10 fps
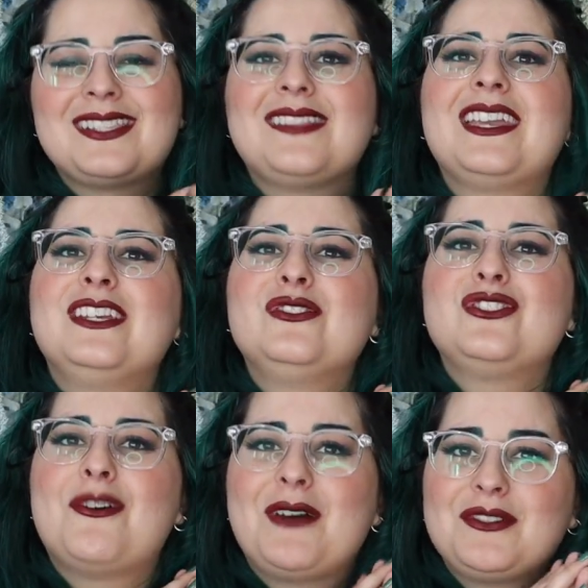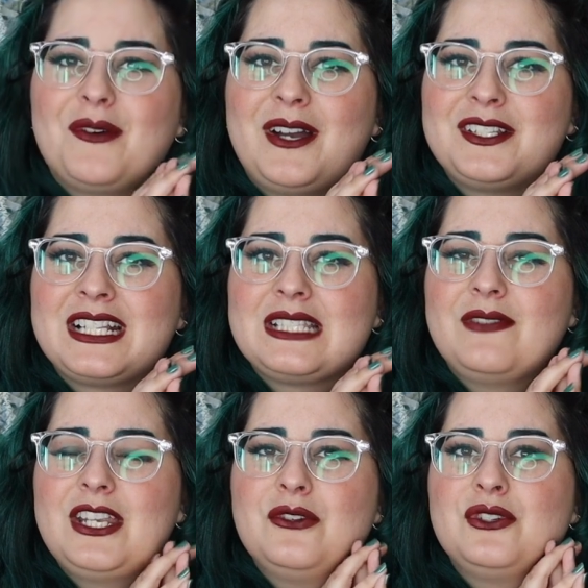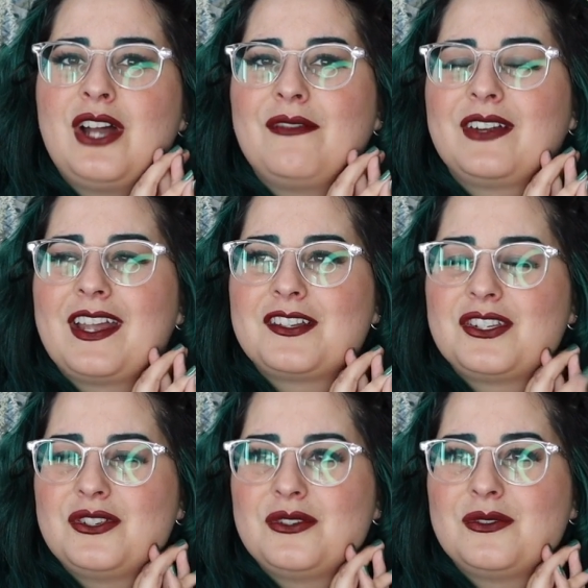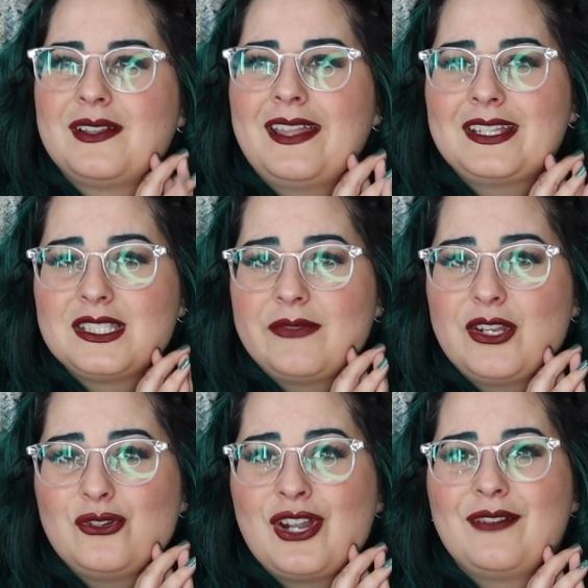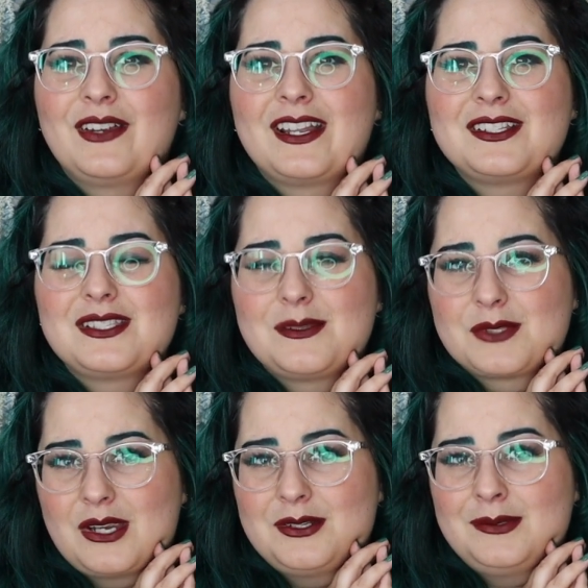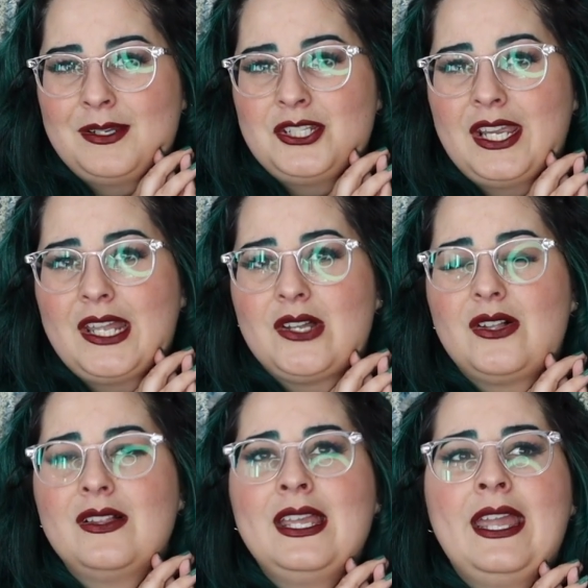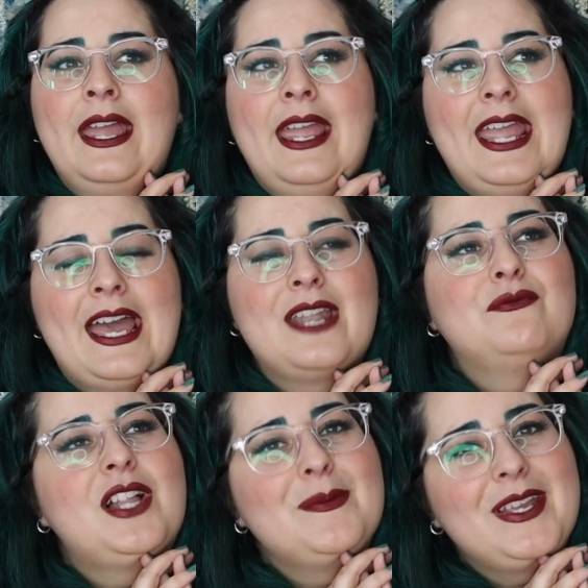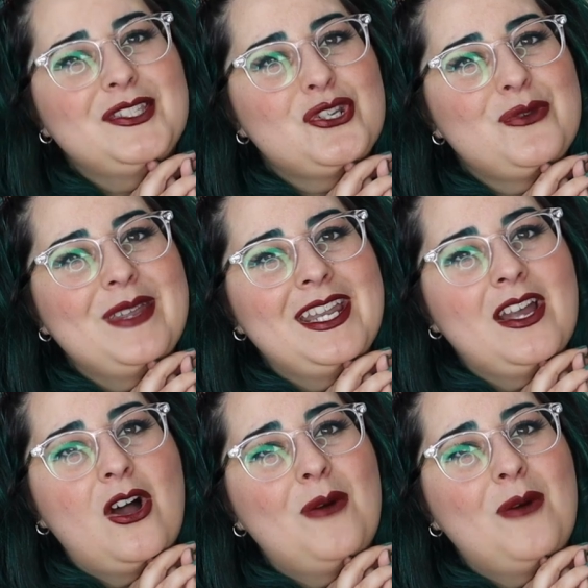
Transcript: Thank you so much for watching this video. Do not forget to like this video. Do not forget to subscribe to my channel and follow me on social media.